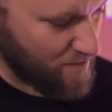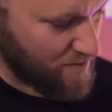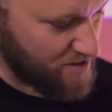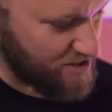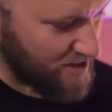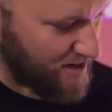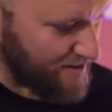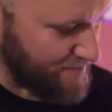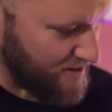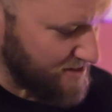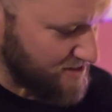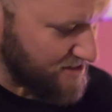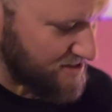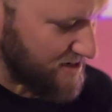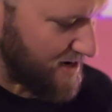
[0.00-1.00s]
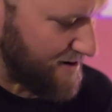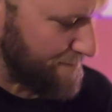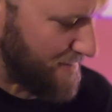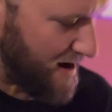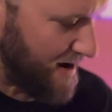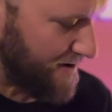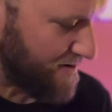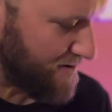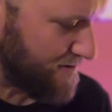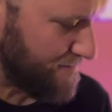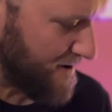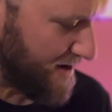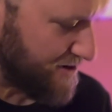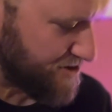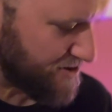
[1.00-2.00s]
which kind of means it's kind of minor and
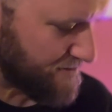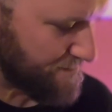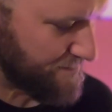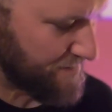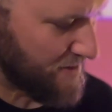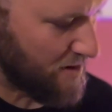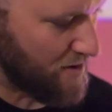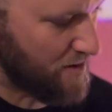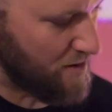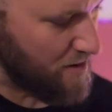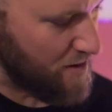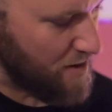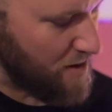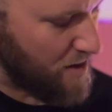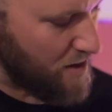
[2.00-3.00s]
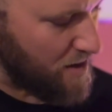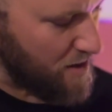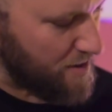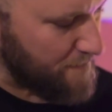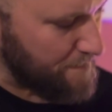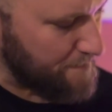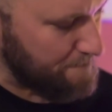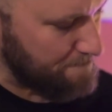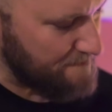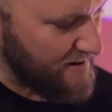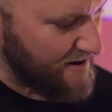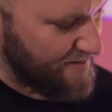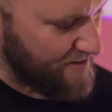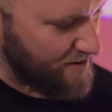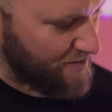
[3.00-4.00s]
major.
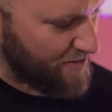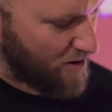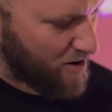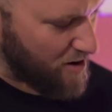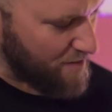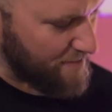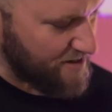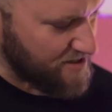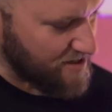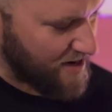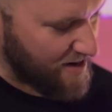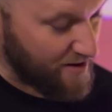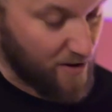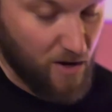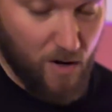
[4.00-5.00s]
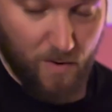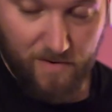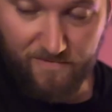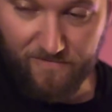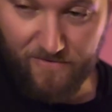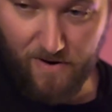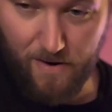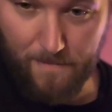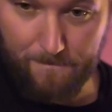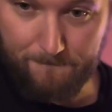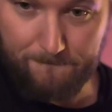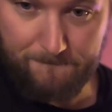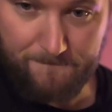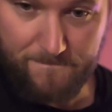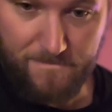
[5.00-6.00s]
And the harmony's kind of going from
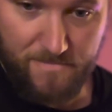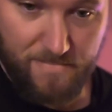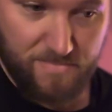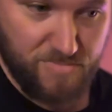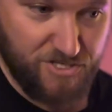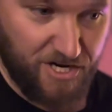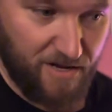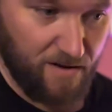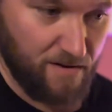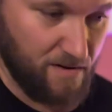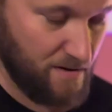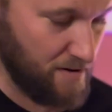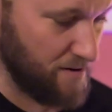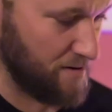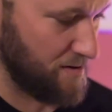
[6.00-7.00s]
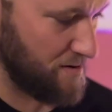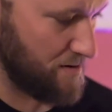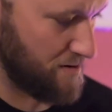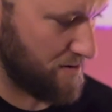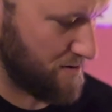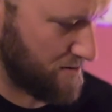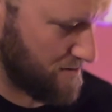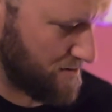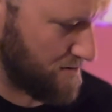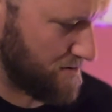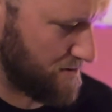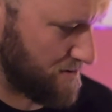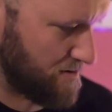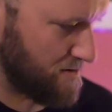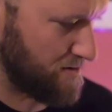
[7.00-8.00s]
G
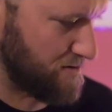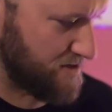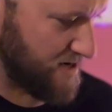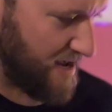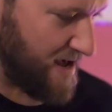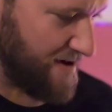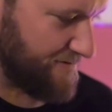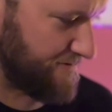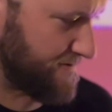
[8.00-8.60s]
to F.